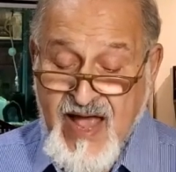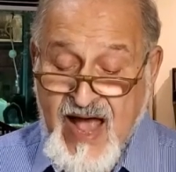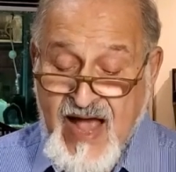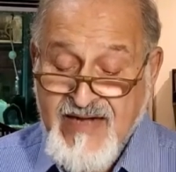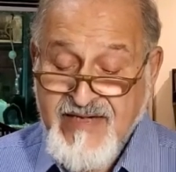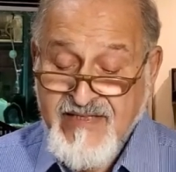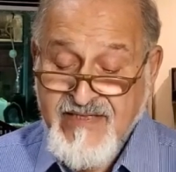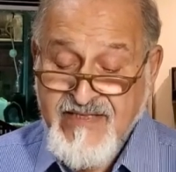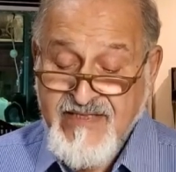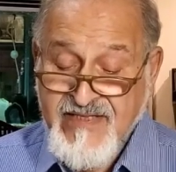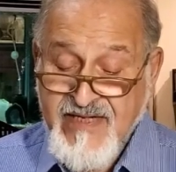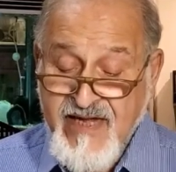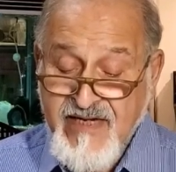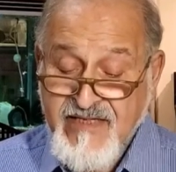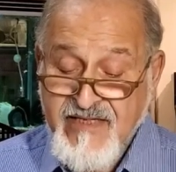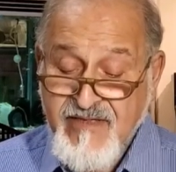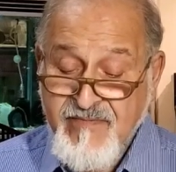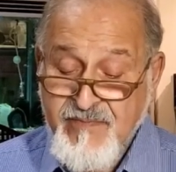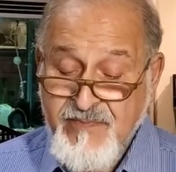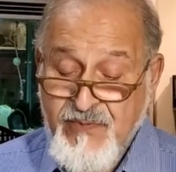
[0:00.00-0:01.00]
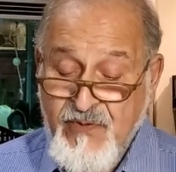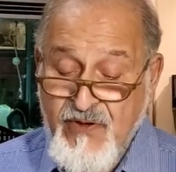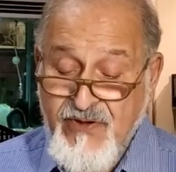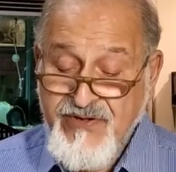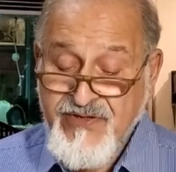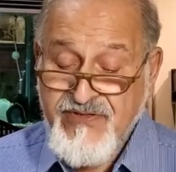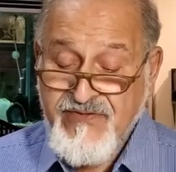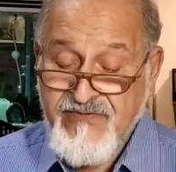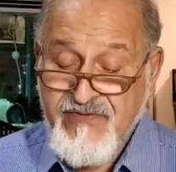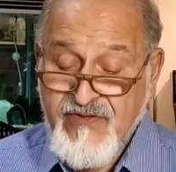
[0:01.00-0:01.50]
At a certain
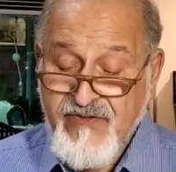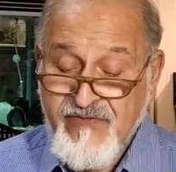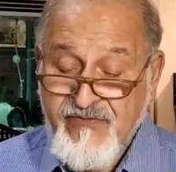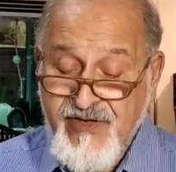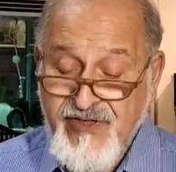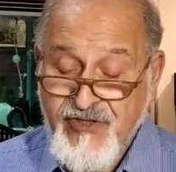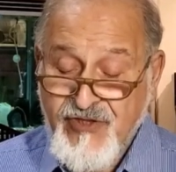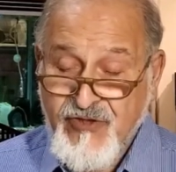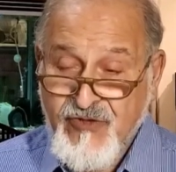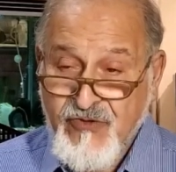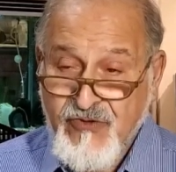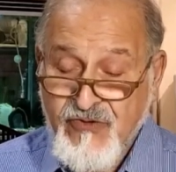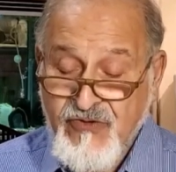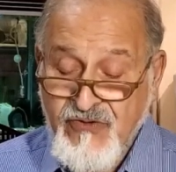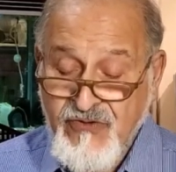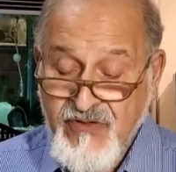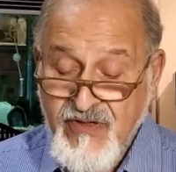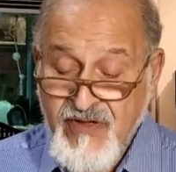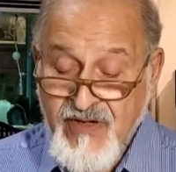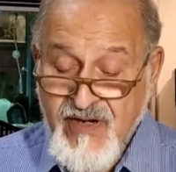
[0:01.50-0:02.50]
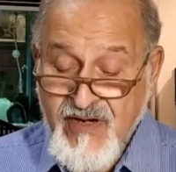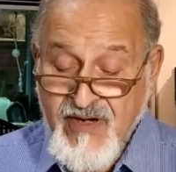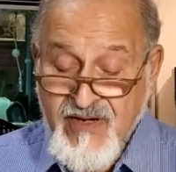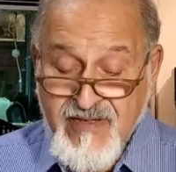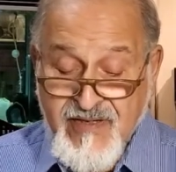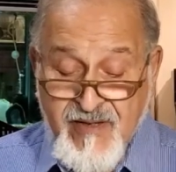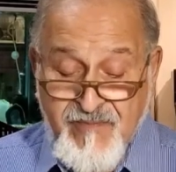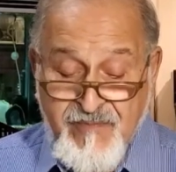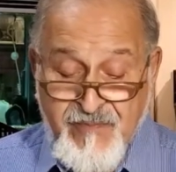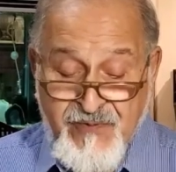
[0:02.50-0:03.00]
point of the ritual,
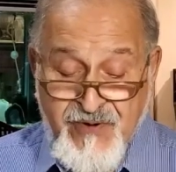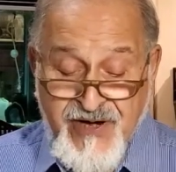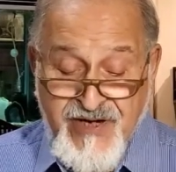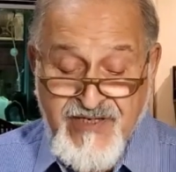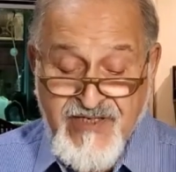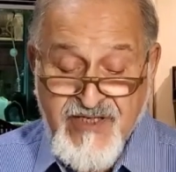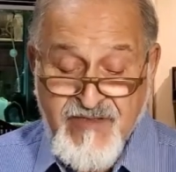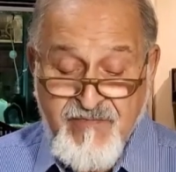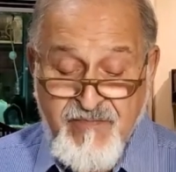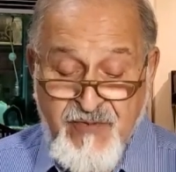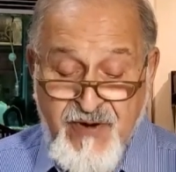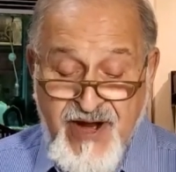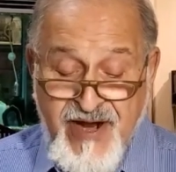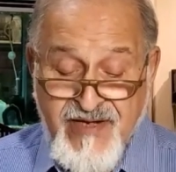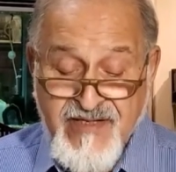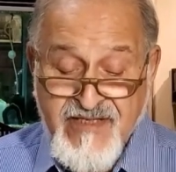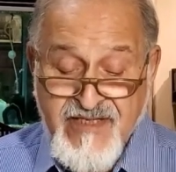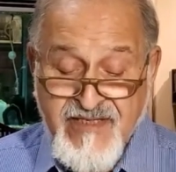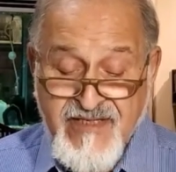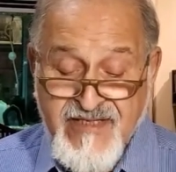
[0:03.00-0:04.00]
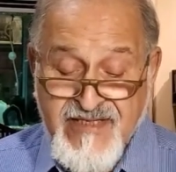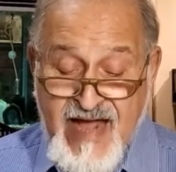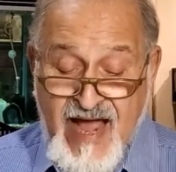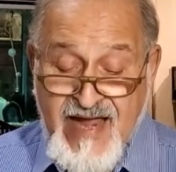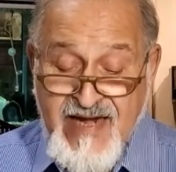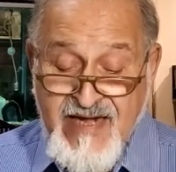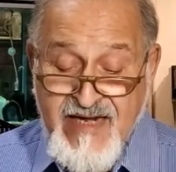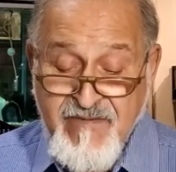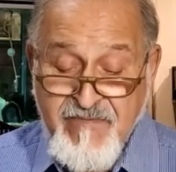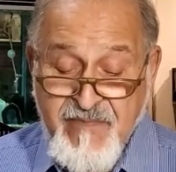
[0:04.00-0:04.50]
the priest breaks a
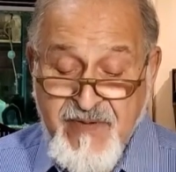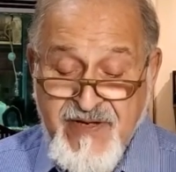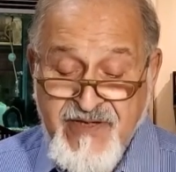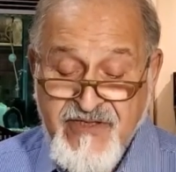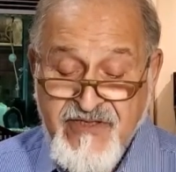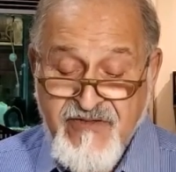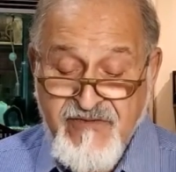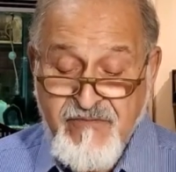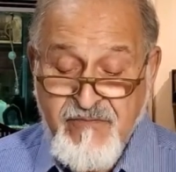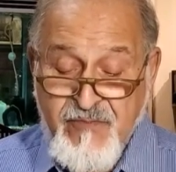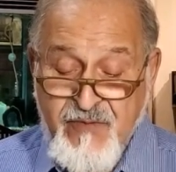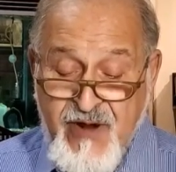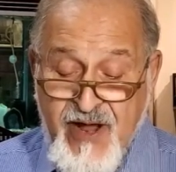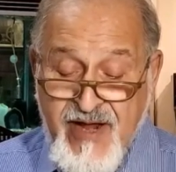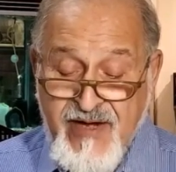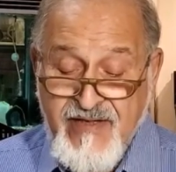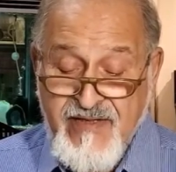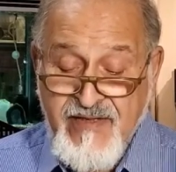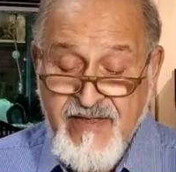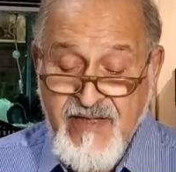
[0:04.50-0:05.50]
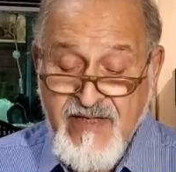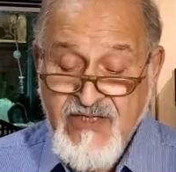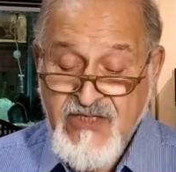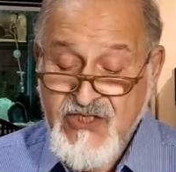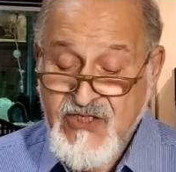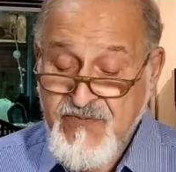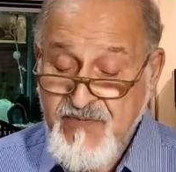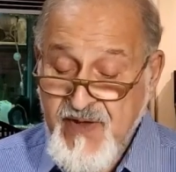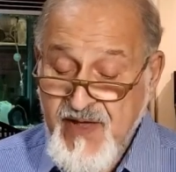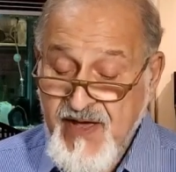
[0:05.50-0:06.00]
tiny piece of bread
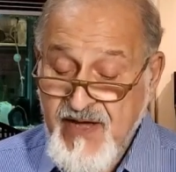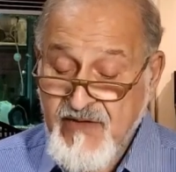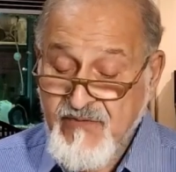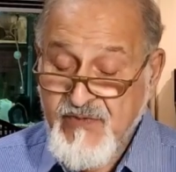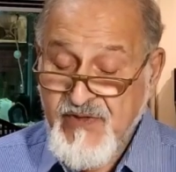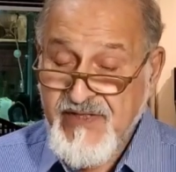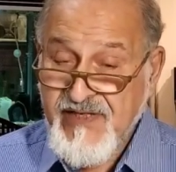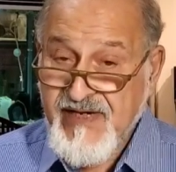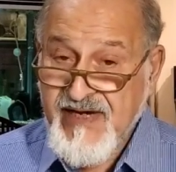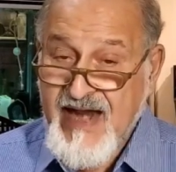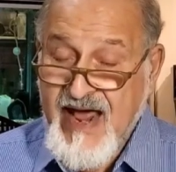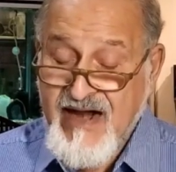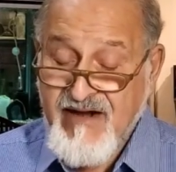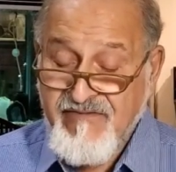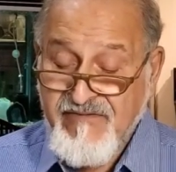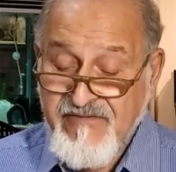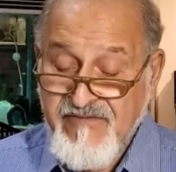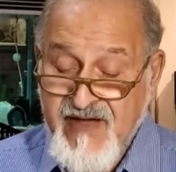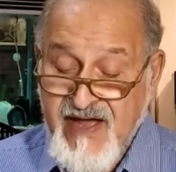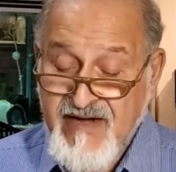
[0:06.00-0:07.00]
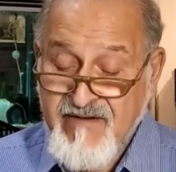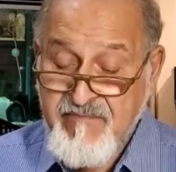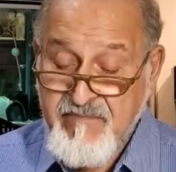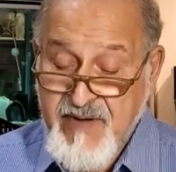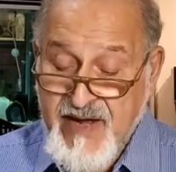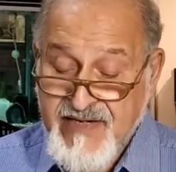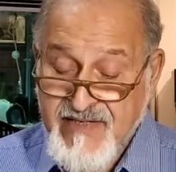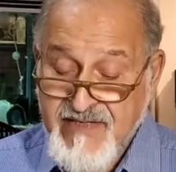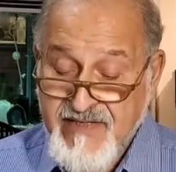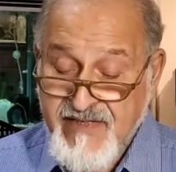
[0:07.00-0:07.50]
smeared with clarified
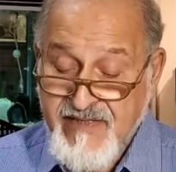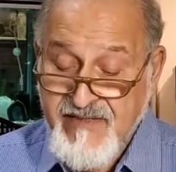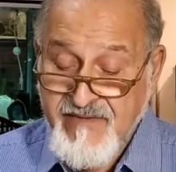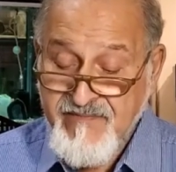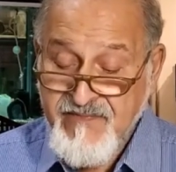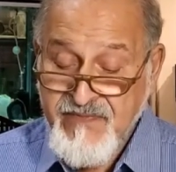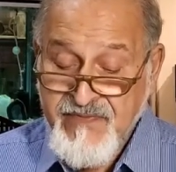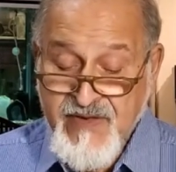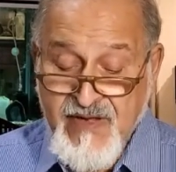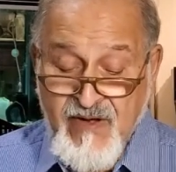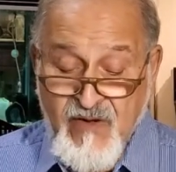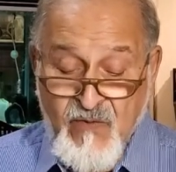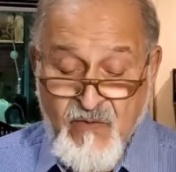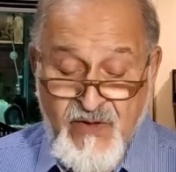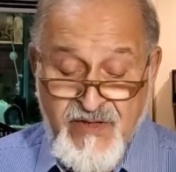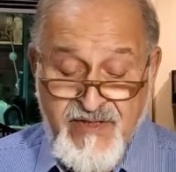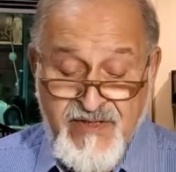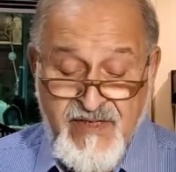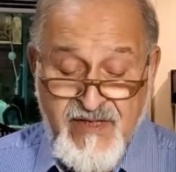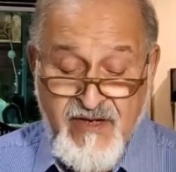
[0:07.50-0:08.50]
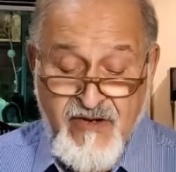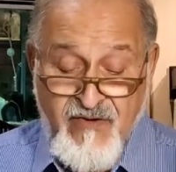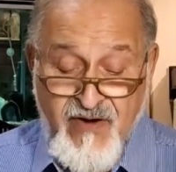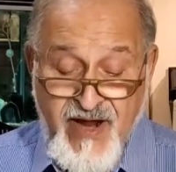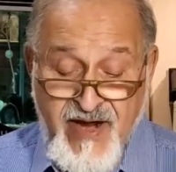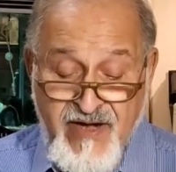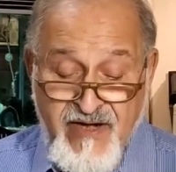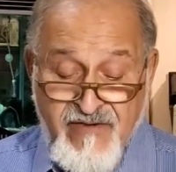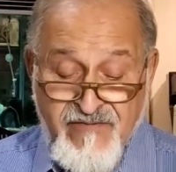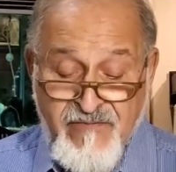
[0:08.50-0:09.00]
butter with a
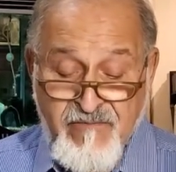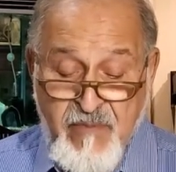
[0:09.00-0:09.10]
grain of